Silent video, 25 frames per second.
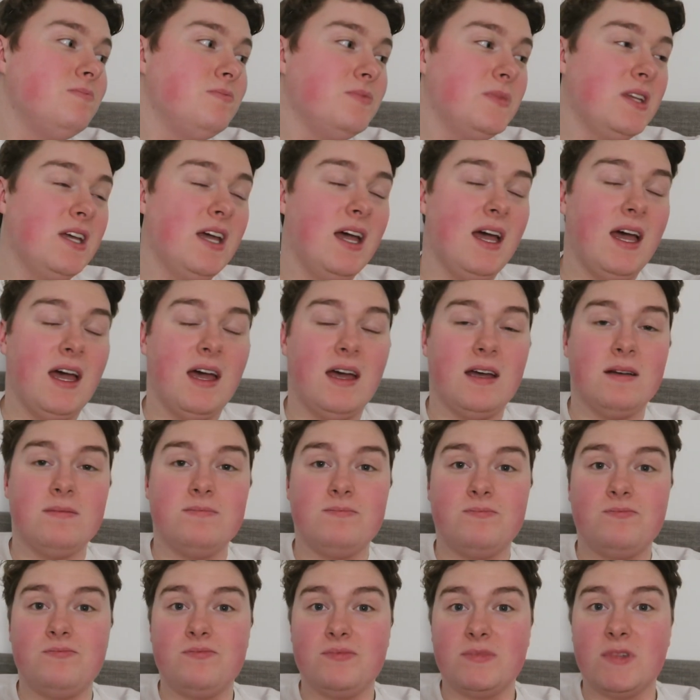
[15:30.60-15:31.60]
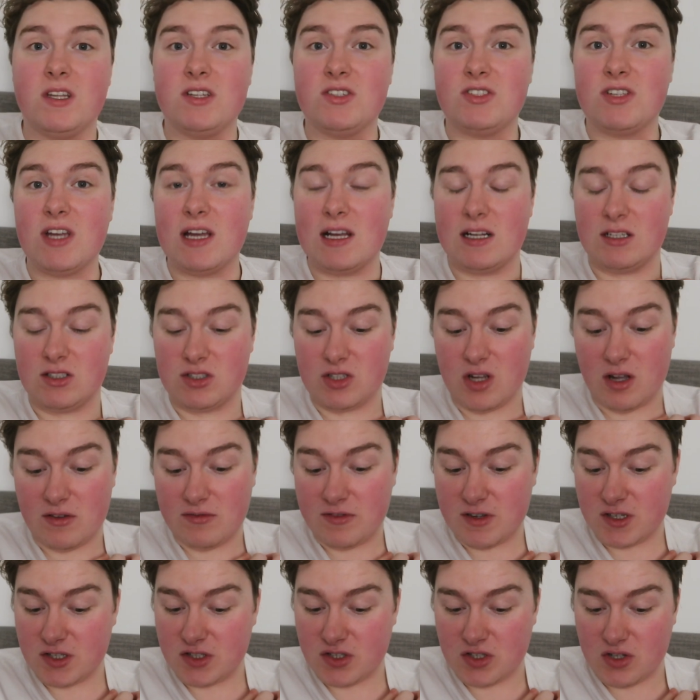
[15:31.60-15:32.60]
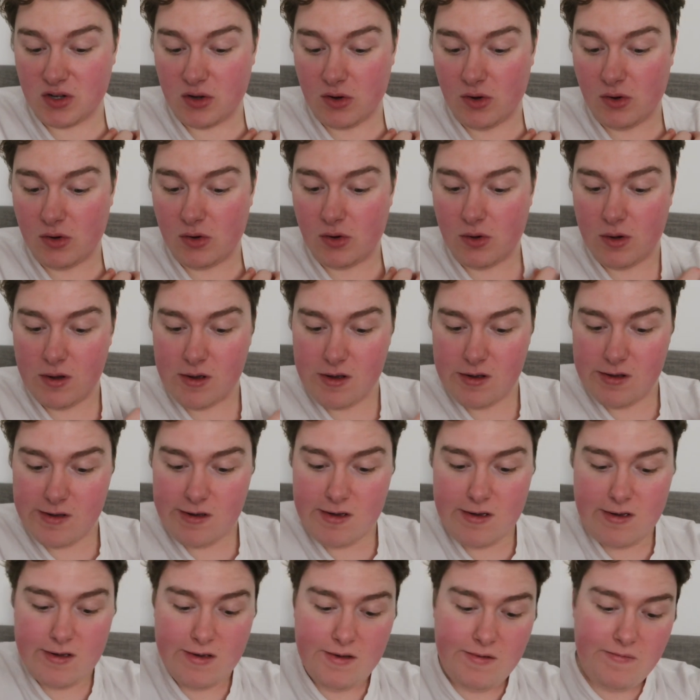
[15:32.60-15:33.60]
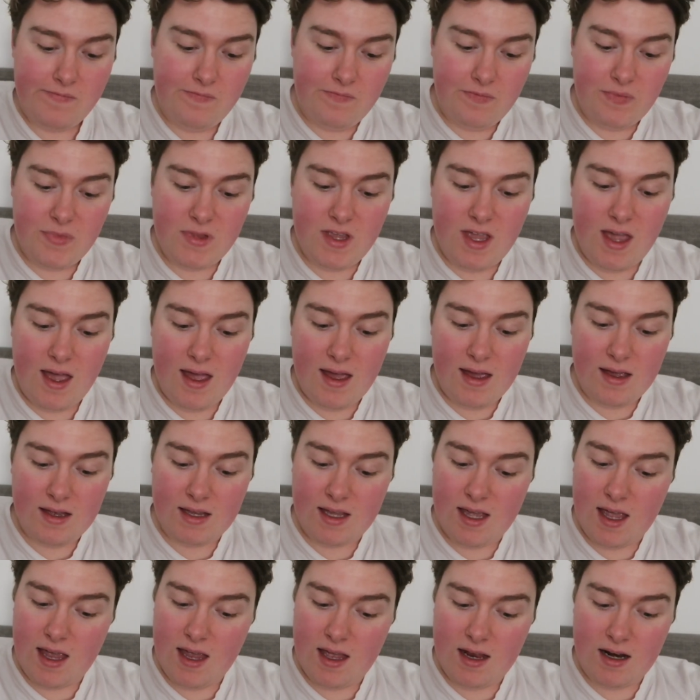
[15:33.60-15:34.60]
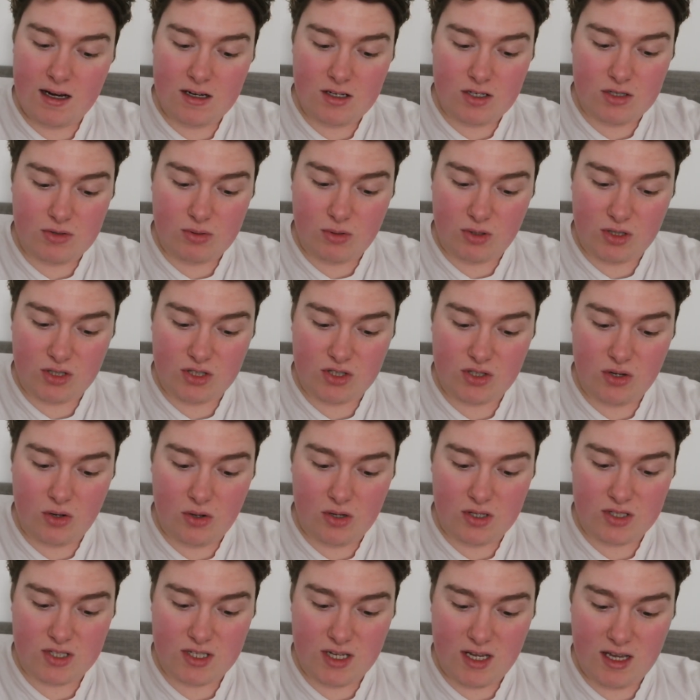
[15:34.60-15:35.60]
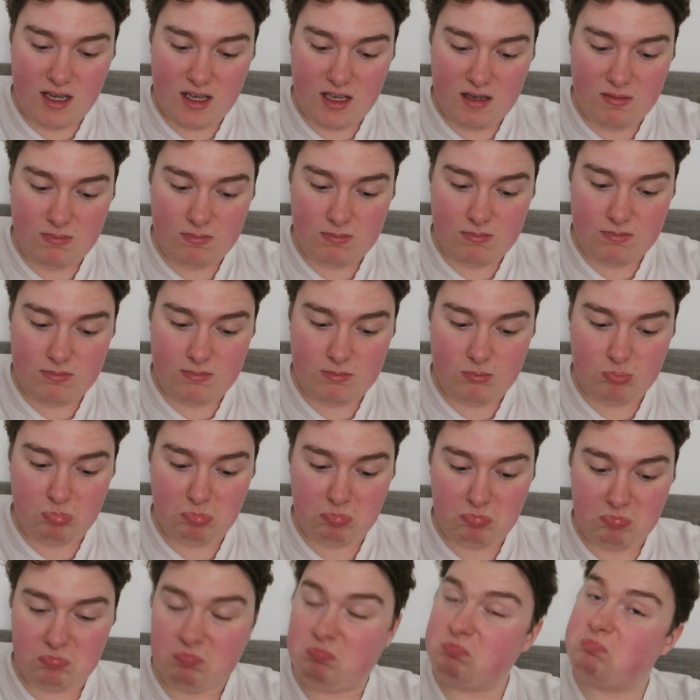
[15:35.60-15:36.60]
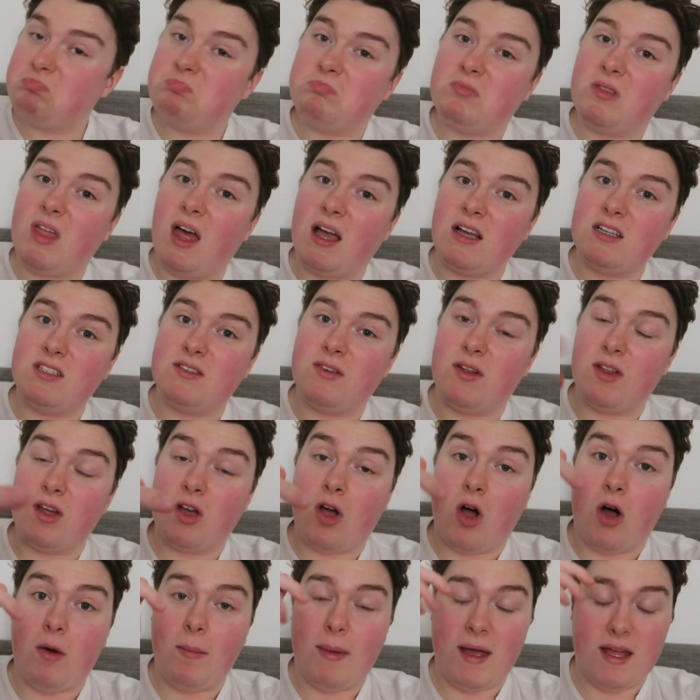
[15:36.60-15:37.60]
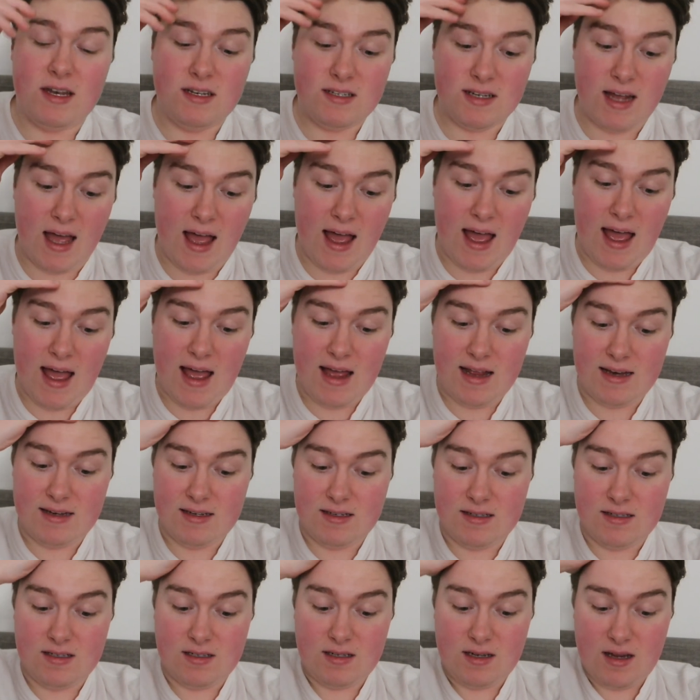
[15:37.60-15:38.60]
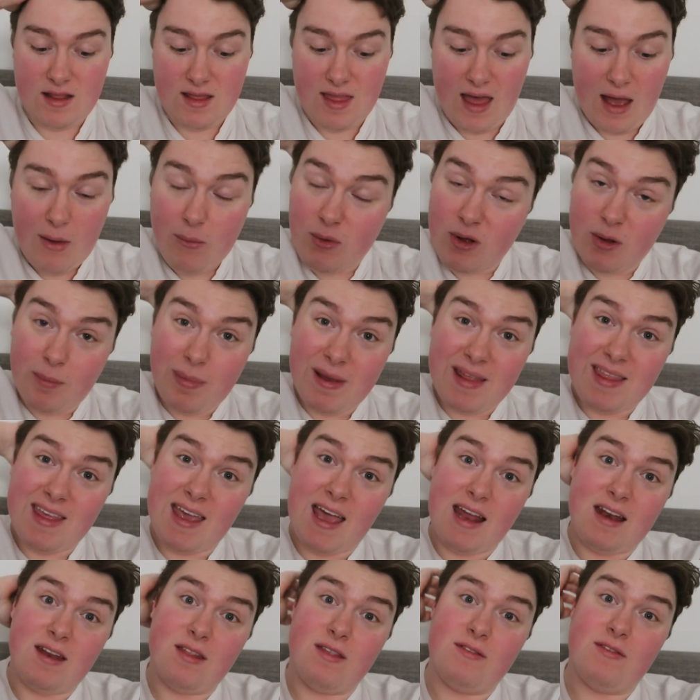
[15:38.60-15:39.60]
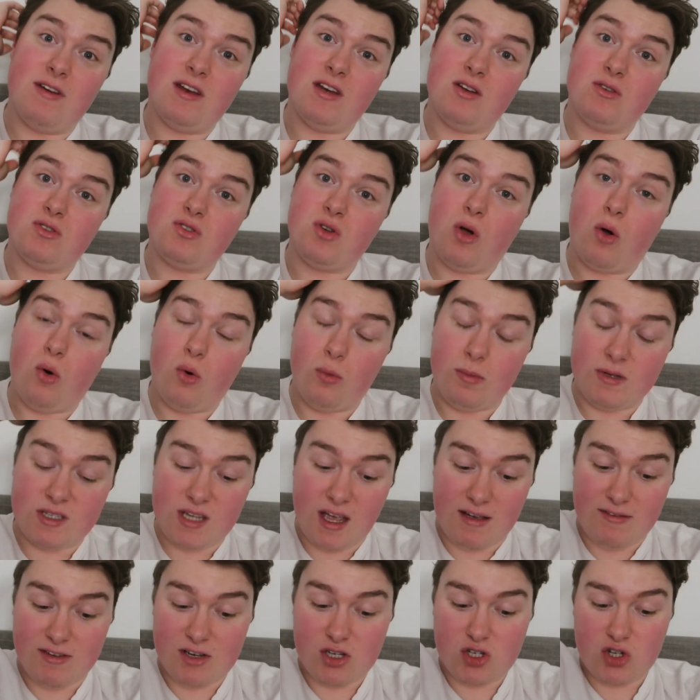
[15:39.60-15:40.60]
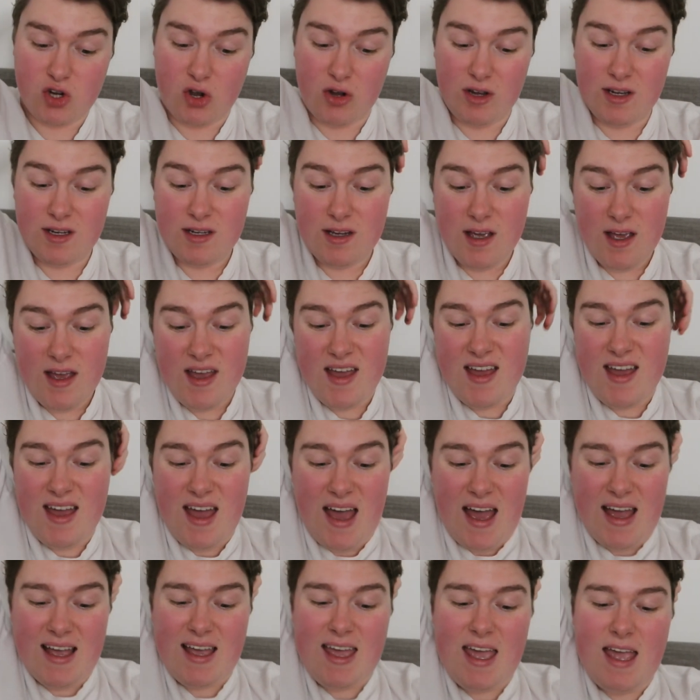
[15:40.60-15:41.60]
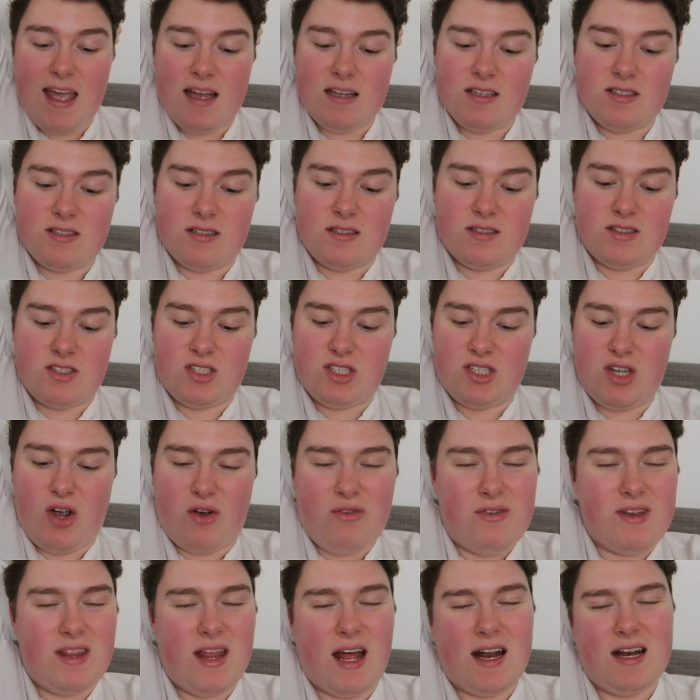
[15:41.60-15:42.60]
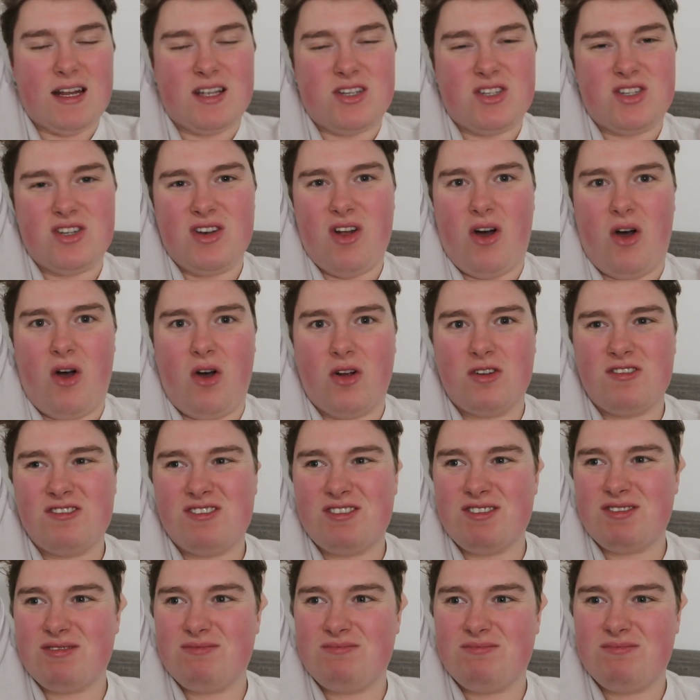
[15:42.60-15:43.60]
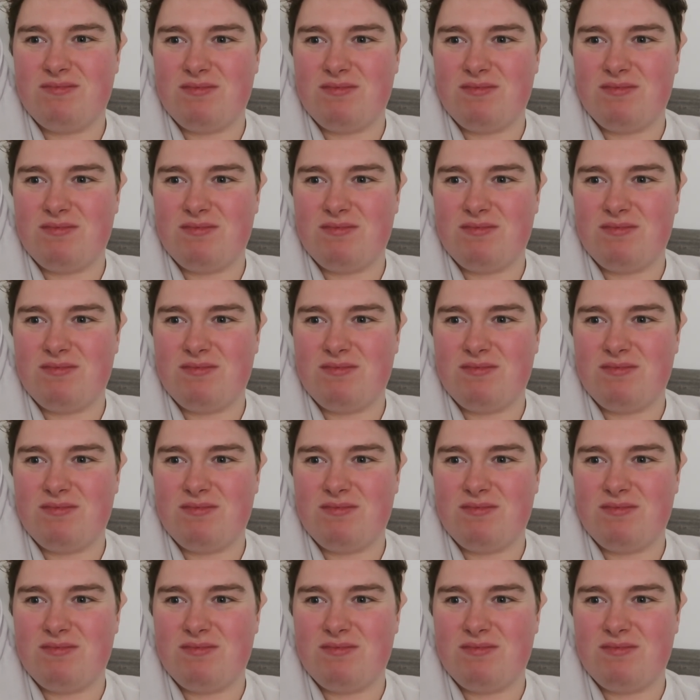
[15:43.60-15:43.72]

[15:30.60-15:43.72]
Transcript: Yeah, the sales office. So, yeah, again, I just want to sort of say thanks for the comment. And that will be the end of the video. So I hope you have enjoyed. Again, sorry that it's not